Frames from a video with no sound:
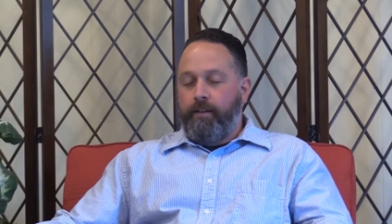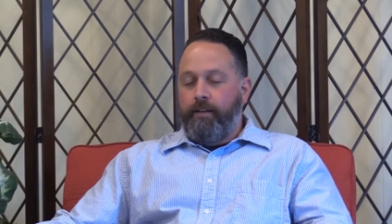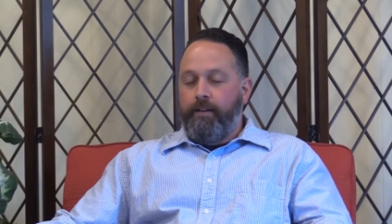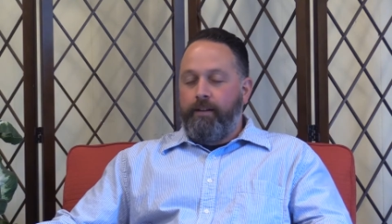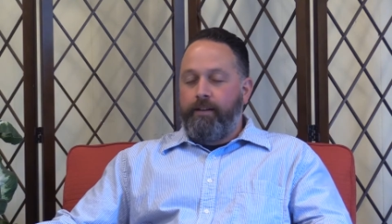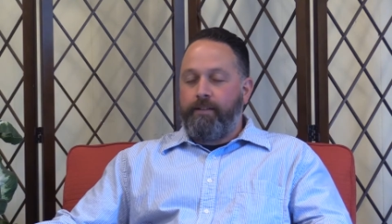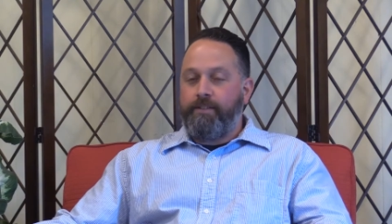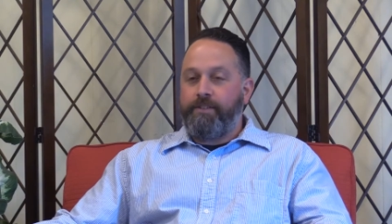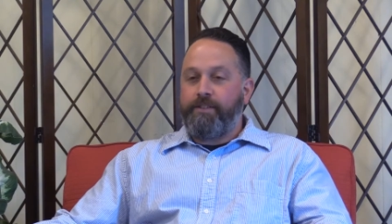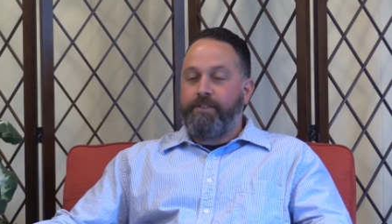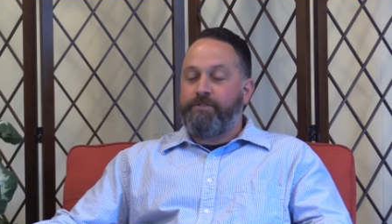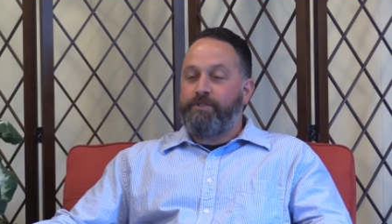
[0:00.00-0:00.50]

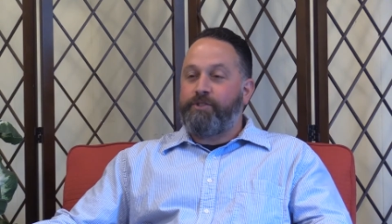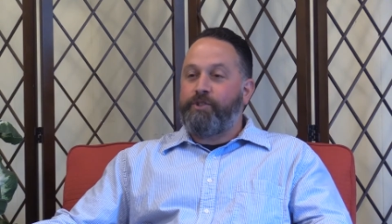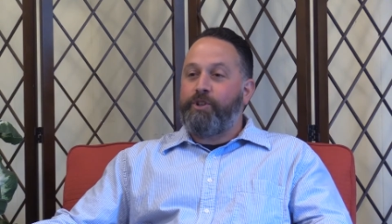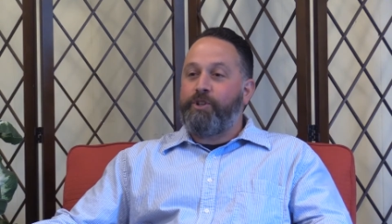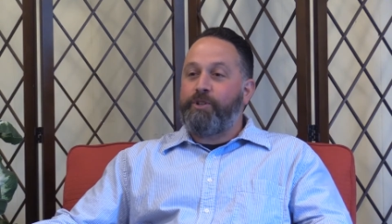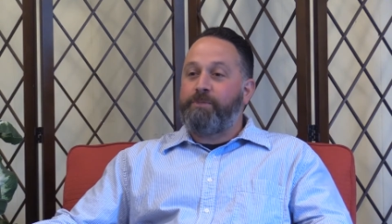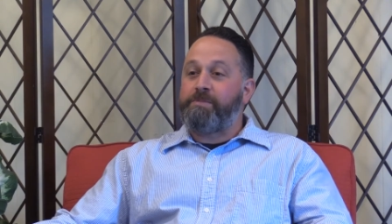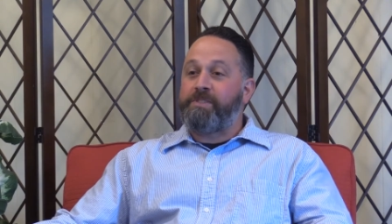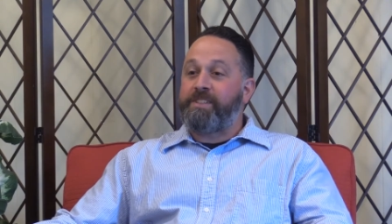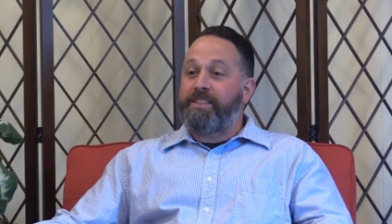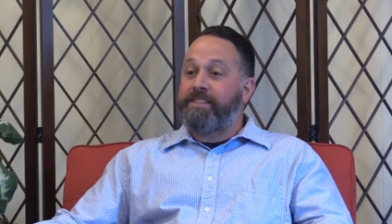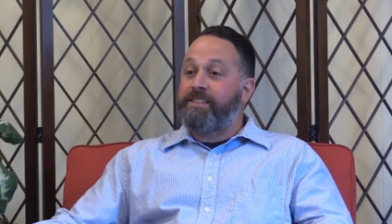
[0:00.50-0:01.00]
I don't know, I would
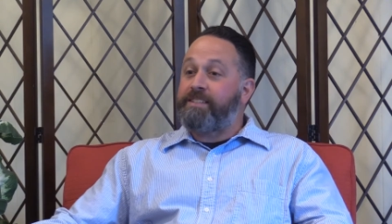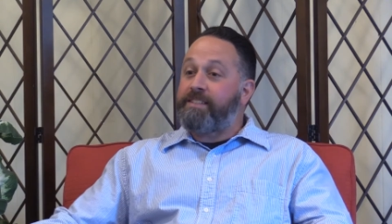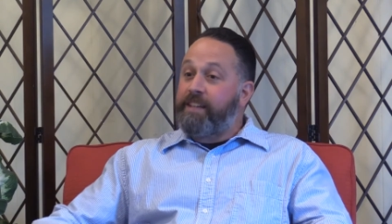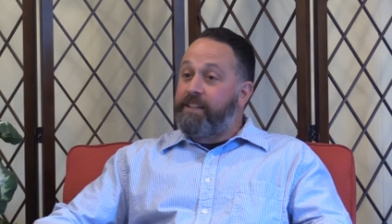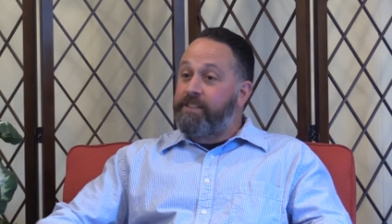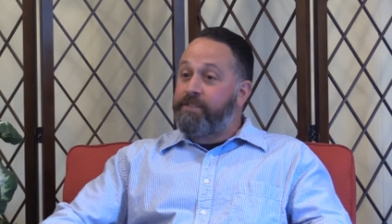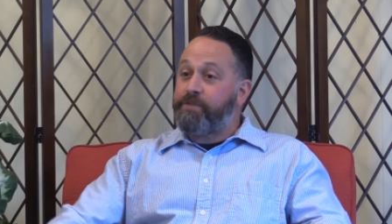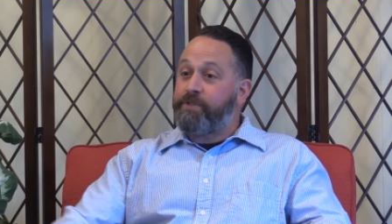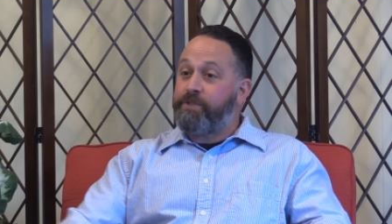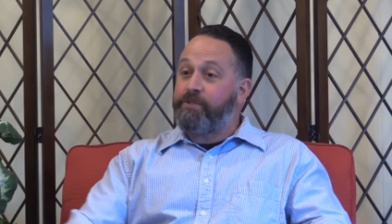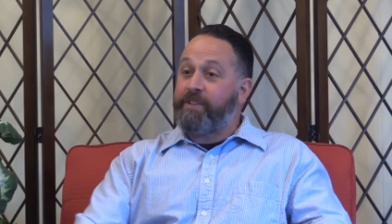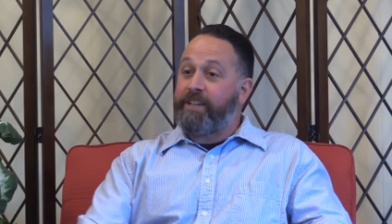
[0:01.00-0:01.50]
call him
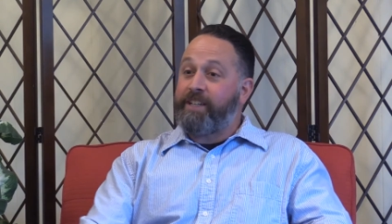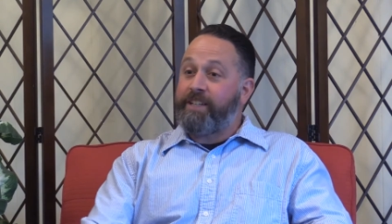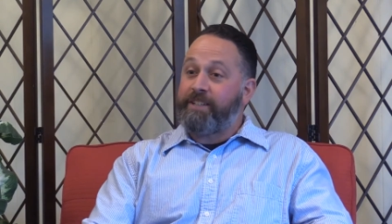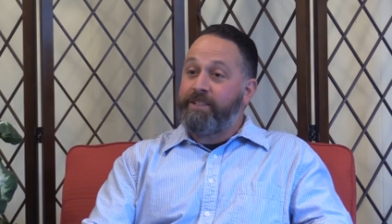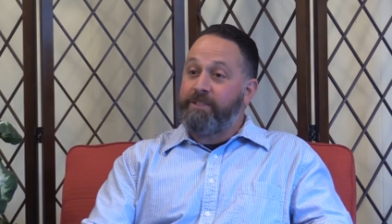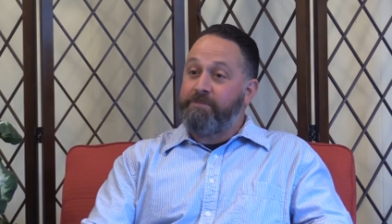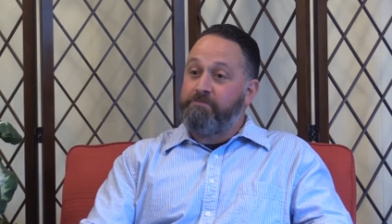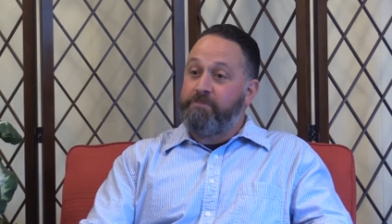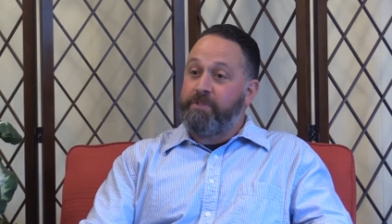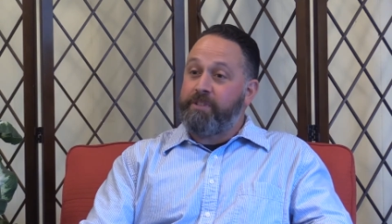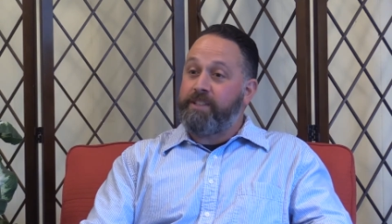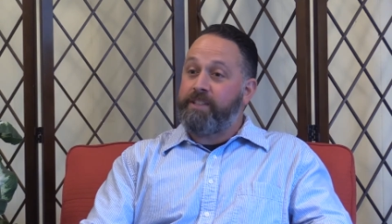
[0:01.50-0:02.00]
successful
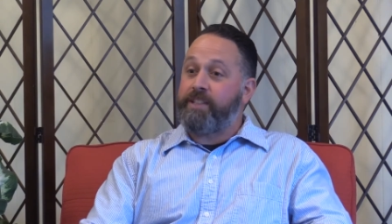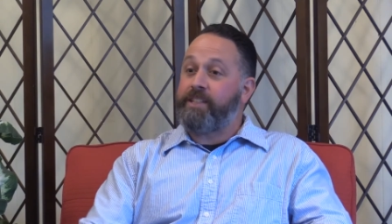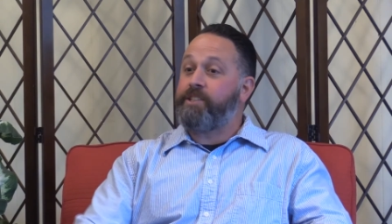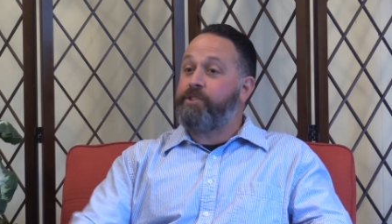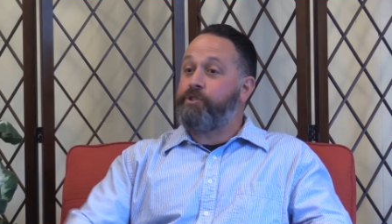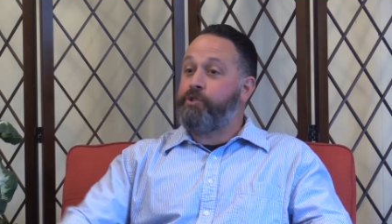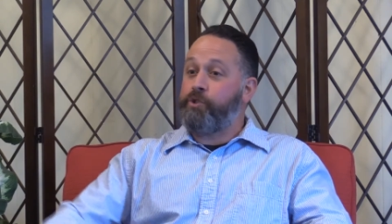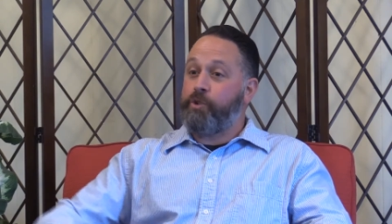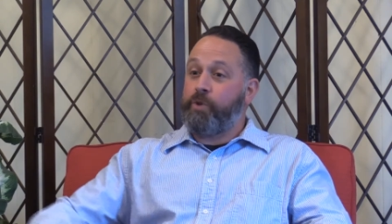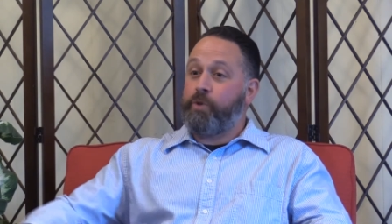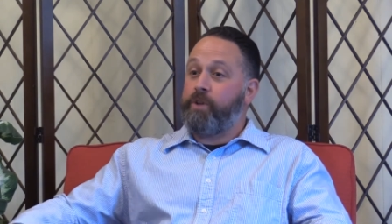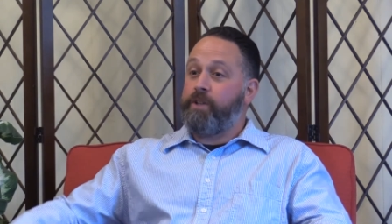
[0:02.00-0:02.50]
writer, but he
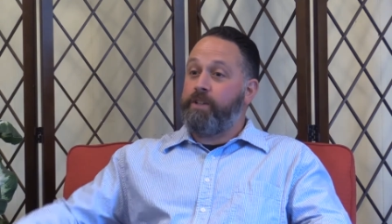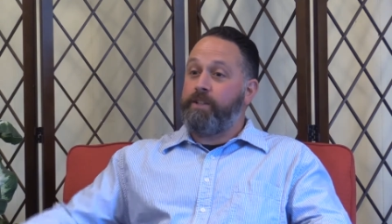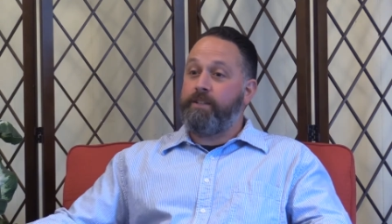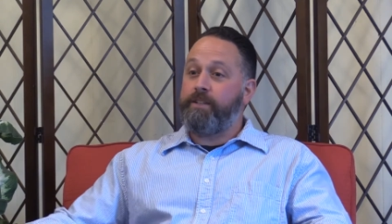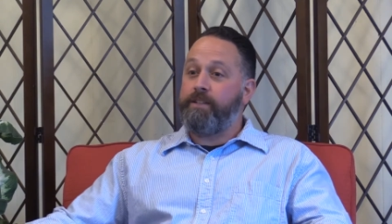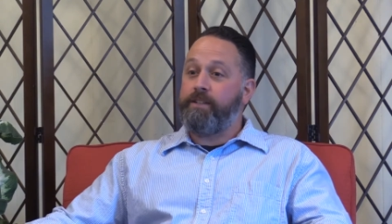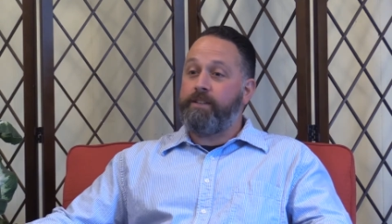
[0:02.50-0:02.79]
enjoyed it.